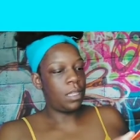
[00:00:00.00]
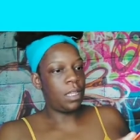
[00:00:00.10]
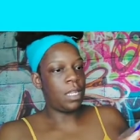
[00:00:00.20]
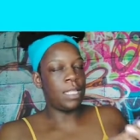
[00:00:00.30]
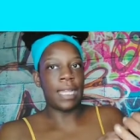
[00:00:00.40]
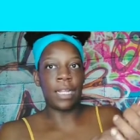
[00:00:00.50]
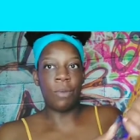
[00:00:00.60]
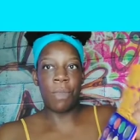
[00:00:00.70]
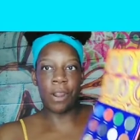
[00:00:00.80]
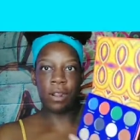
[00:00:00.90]
And then inside
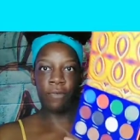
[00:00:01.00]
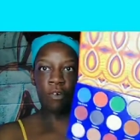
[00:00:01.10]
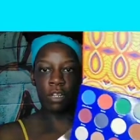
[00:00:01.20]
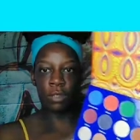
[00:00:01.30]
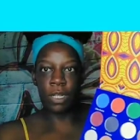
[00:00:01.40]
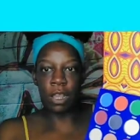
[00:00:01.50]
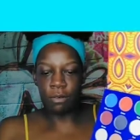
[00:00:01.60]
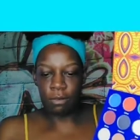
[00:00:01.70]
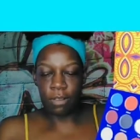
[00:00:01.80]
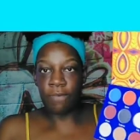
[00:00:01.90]
no mirror, of course, we know.
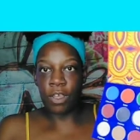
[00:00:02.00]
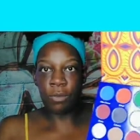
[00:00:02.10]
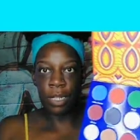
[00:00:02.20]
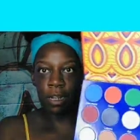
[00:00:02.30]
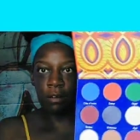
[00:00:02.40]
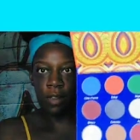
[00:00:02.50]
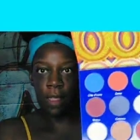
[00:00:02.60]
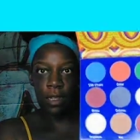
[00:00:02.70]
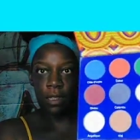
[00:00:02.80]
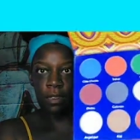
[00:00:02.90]
Filming it.
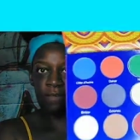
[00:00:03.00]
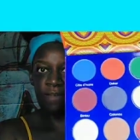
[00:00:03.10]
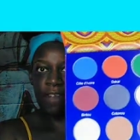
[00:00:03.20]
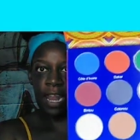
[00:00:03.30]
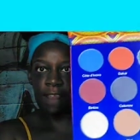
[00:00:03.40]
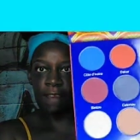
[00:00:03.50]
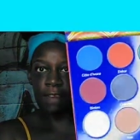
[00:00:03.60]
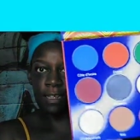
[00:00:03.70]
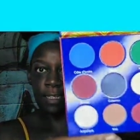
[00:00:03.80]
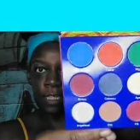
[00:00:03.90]
Little fruit.
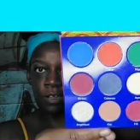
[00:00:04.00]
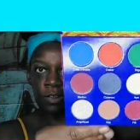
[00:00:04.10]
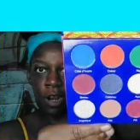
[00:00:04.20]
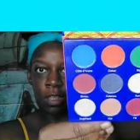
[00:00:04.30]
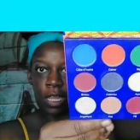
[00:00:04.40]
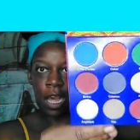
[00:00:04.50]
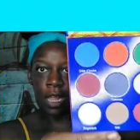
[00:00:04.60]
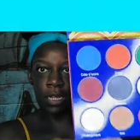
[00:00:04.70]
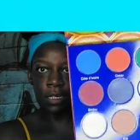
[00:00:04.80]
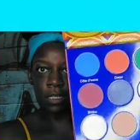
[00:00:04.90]
And those are the
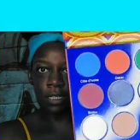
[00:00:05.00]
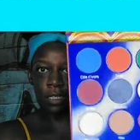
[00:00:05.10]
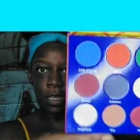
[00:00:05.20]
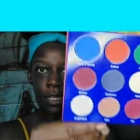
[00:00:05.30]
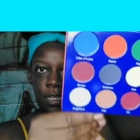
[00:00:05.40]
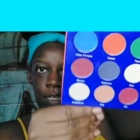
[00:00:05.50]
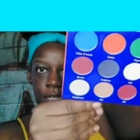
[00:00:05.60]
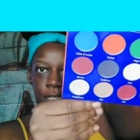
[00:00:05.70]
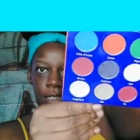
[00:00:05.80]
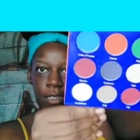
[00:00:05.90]
colors.
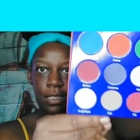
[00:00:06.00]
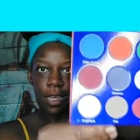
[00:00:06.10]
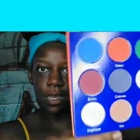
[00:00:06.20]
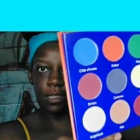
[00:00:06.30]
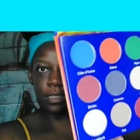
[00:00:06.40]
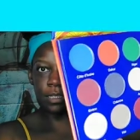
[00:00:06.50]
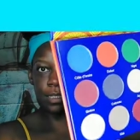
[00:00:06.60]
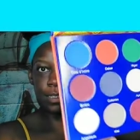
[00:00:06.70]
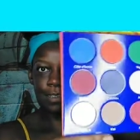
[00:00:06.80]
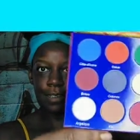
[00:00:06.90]

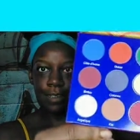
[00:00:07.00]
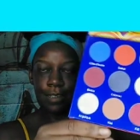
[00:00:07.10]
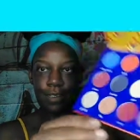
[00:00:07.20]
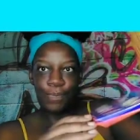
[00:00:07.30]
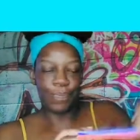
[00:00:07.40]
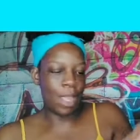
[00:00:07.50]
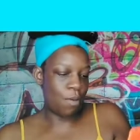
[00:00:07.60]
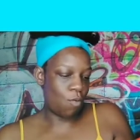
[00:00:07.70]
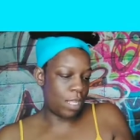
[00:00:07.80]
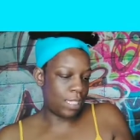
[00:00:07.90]
Yes. I've
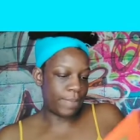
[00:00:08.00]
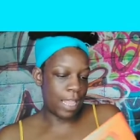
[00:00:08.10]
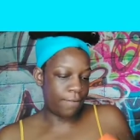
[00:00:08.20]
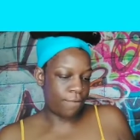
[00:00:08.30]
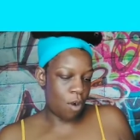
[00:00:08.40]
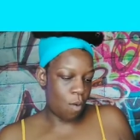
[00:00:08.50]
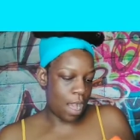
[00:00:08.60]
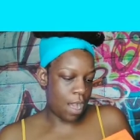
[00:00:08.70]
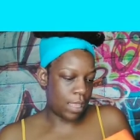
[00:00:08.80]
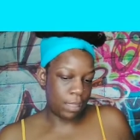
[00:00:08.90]
been wanting this palette for a
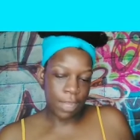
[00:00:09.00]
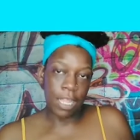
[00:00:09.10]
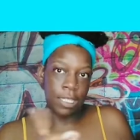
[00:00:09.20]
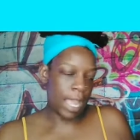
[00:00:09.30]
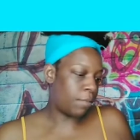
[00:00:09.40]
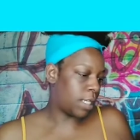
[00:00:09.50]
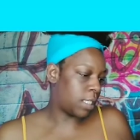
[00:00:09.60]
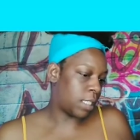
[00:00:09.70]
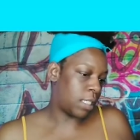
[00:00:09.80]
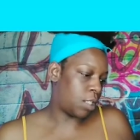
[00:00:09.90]
while. Eleven colors. The camera
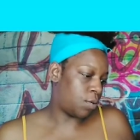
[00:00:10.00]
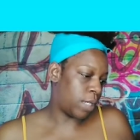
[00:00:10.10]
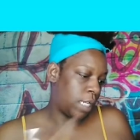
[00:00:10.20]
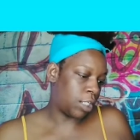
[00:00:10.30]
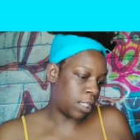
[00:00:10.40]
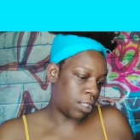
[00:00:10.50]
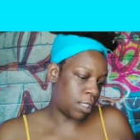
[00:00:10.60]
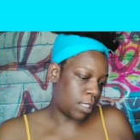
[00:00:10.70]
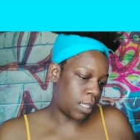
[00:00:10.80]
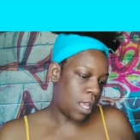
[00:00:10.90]
doesn't doesn't do any
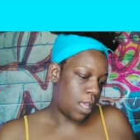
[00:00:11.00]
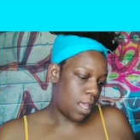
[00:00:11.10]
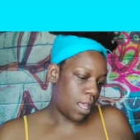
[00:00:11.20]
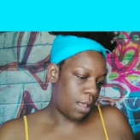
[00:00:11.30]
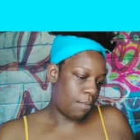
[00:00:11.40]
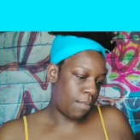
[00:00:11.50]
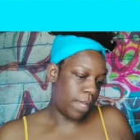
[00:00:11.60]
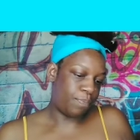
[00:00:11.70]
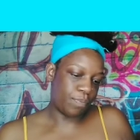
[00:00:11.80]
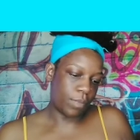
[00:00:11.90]
justice,
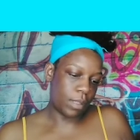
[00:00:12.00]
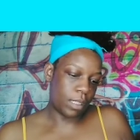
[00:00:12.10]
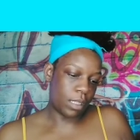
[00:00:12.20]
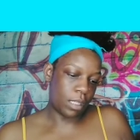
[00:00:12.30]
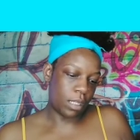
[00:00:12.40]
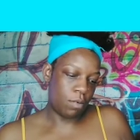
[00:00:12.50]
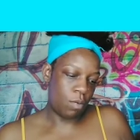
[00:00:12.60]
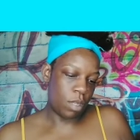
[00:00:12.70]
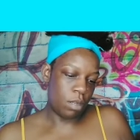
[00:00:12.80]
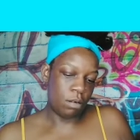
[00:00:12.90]
but we
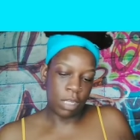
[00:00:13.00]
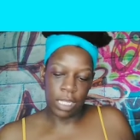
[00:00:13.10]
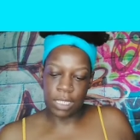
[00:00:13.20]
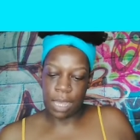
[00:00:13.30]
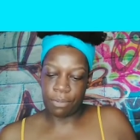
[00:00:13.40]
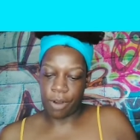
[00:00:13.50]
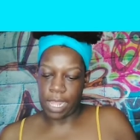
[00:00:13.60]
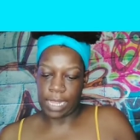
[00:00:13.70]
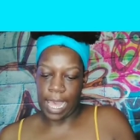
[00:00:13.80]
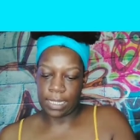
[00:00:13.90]
will get to
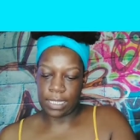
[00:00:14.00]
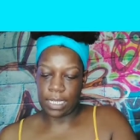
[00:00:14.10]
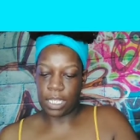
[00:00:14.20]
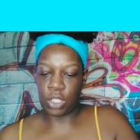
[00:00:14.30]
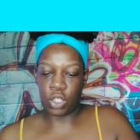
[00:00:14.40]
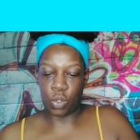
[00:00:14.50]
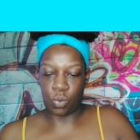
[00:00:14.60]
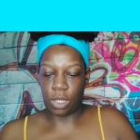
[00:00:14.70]
upgrade that. So,